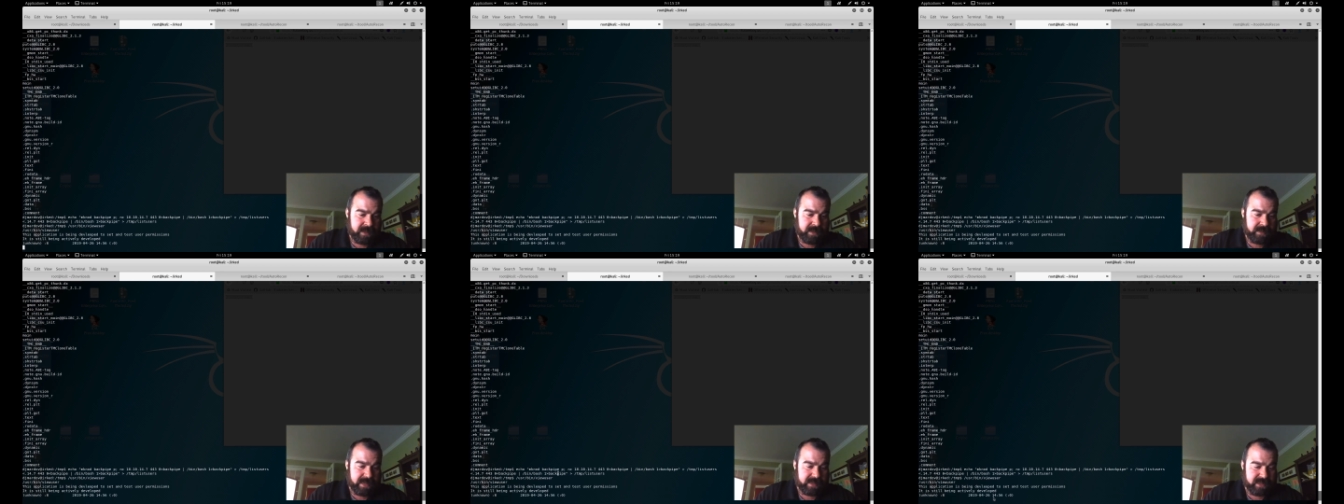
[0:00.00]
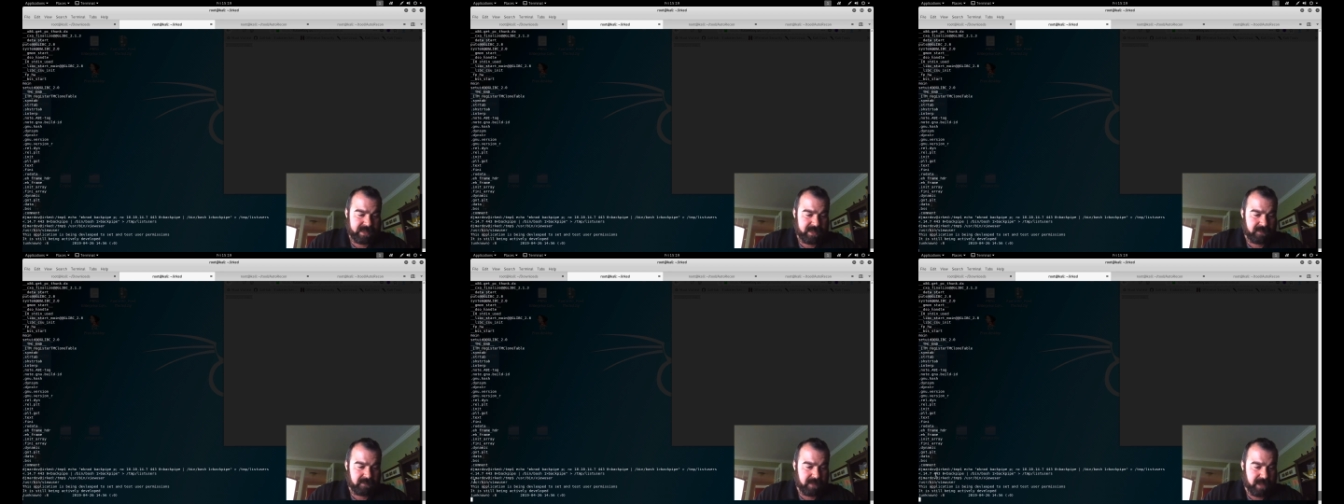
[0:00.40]
That's
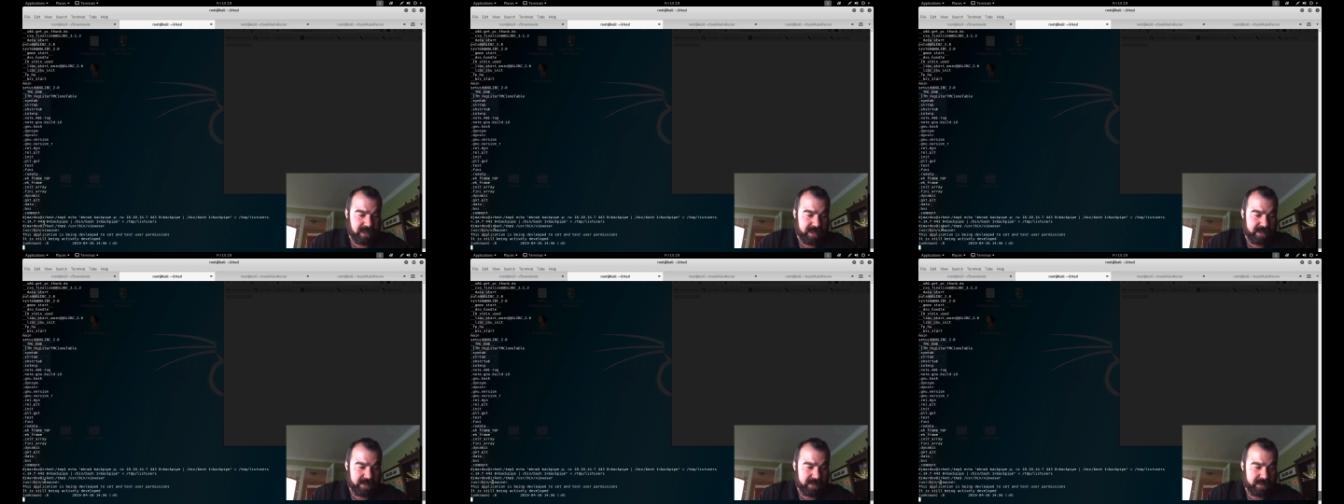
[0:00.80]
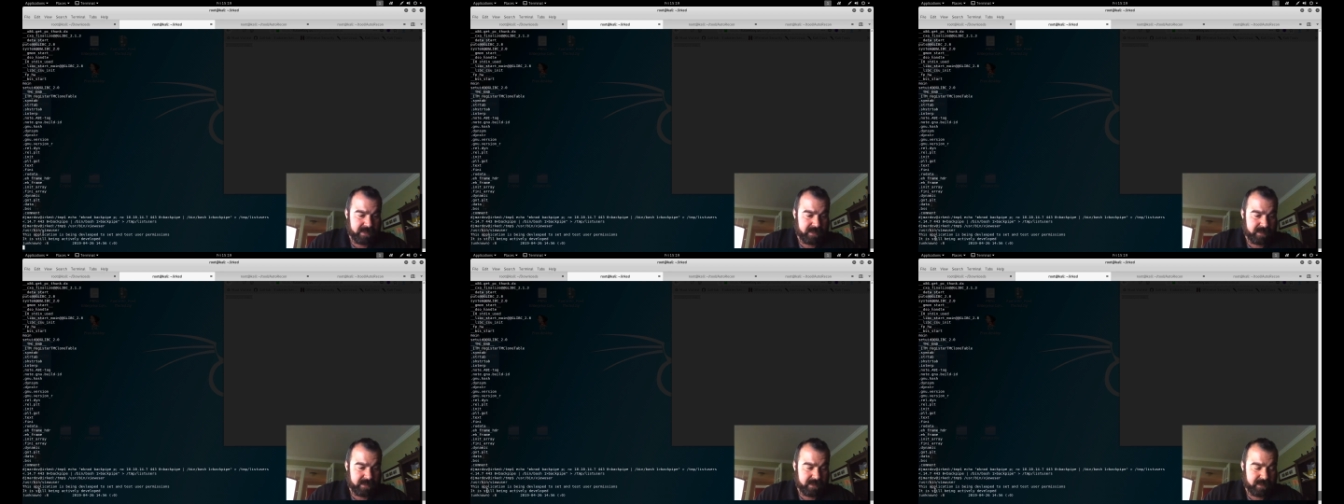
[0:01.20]
going to run
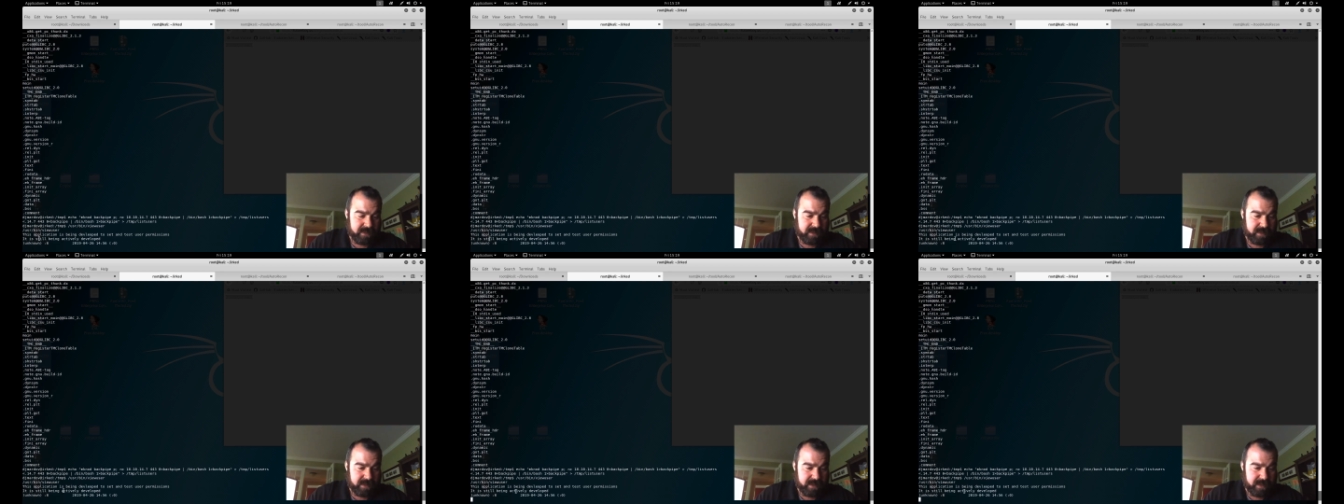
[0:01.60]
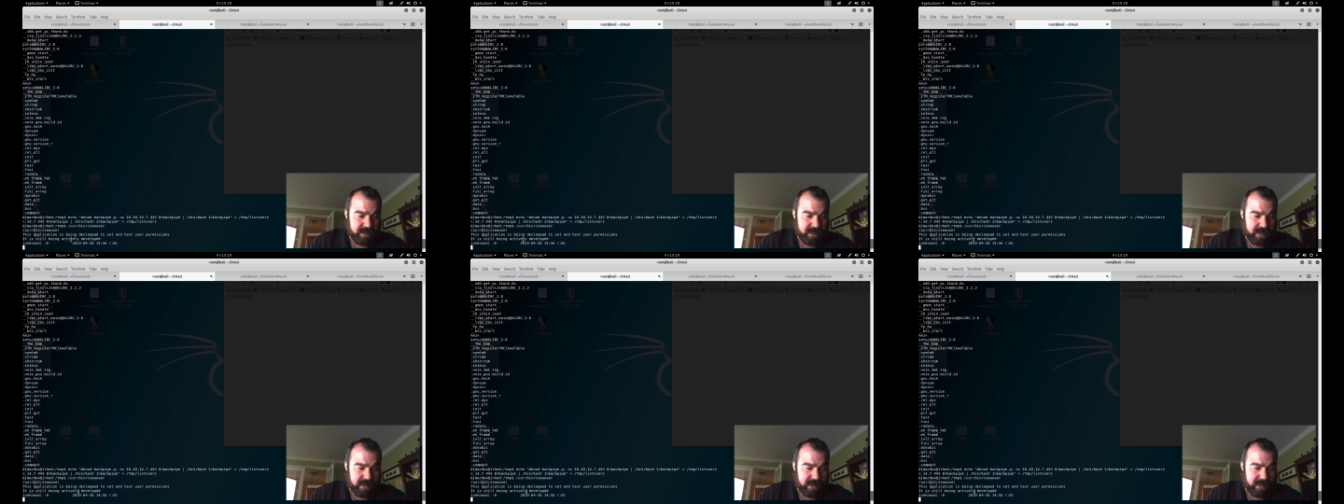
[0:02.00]

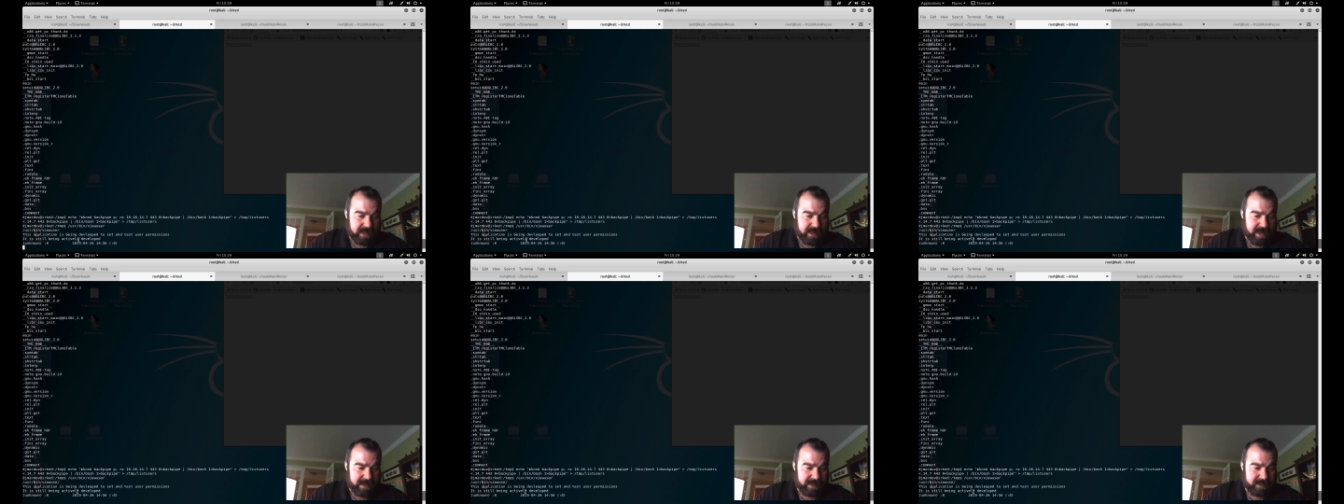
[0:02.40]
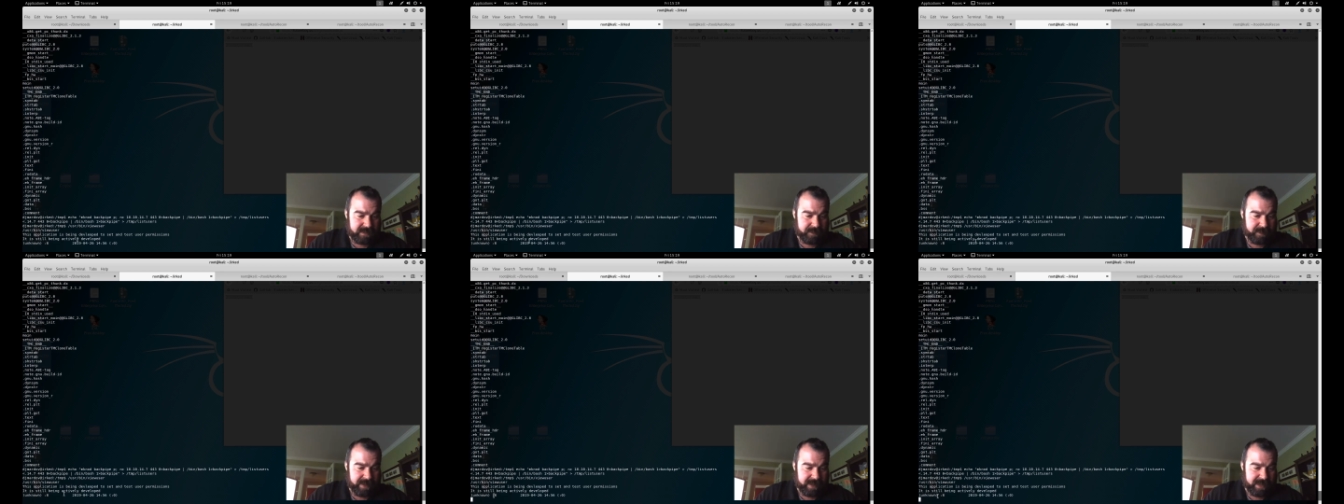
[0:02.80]

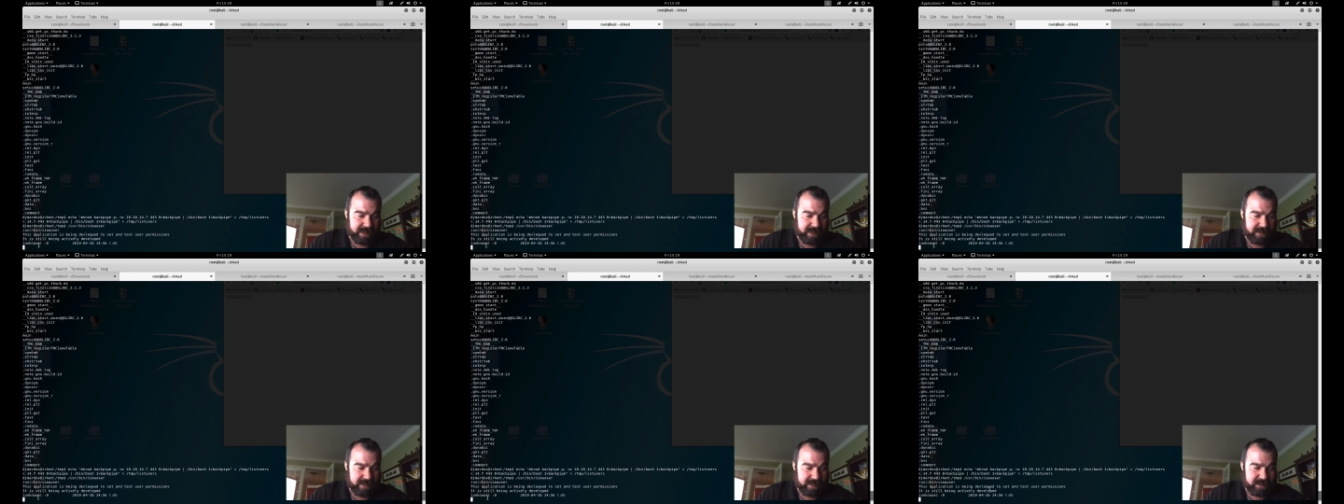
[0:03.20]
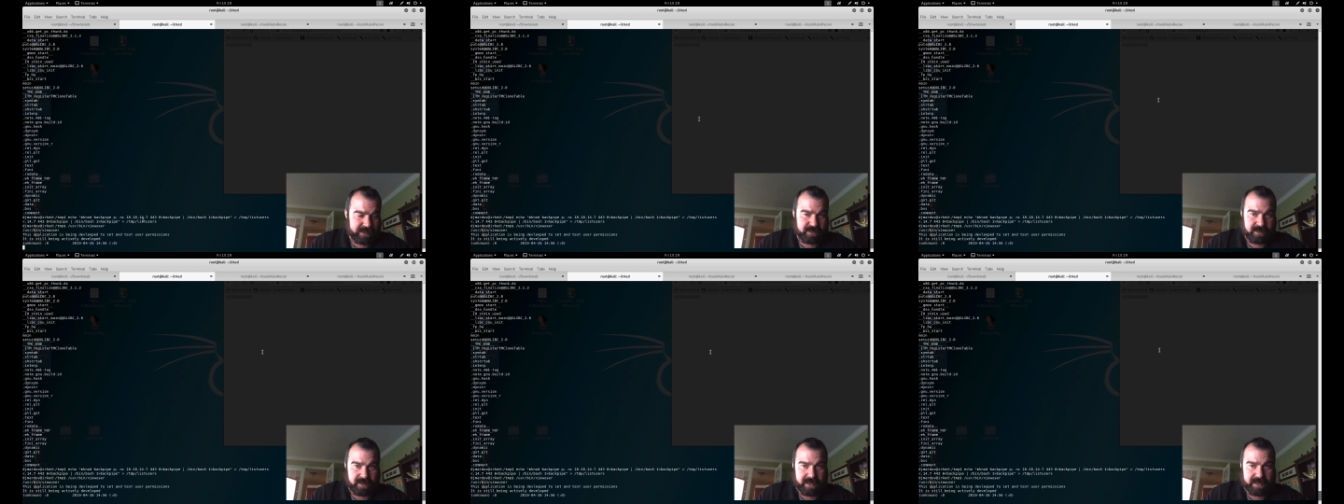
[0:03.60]
actively being, it's
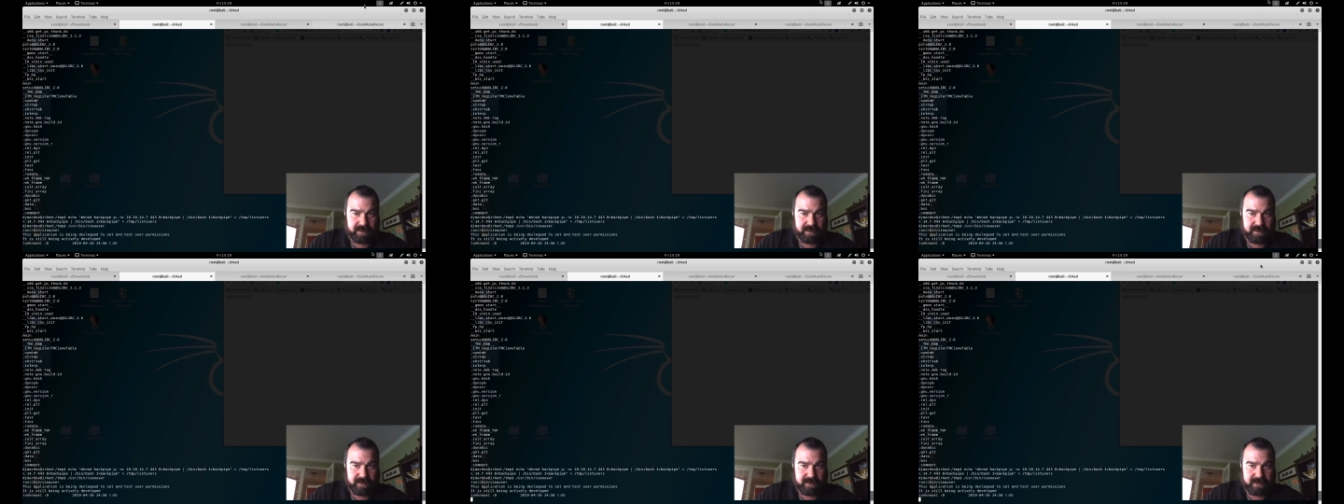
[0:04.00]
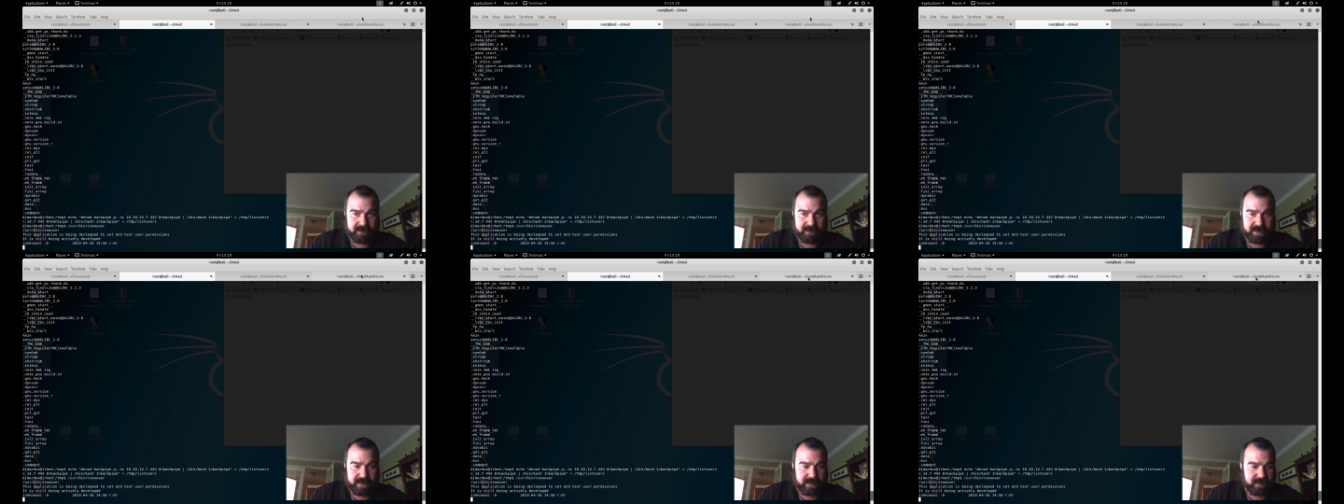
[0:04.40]
trying to do
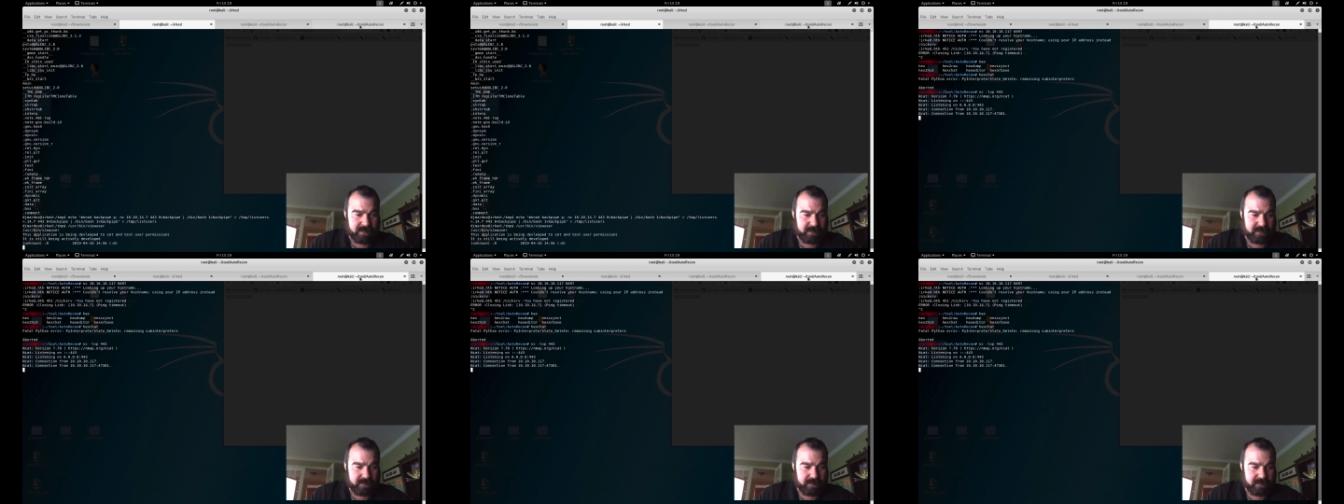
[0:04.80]
something.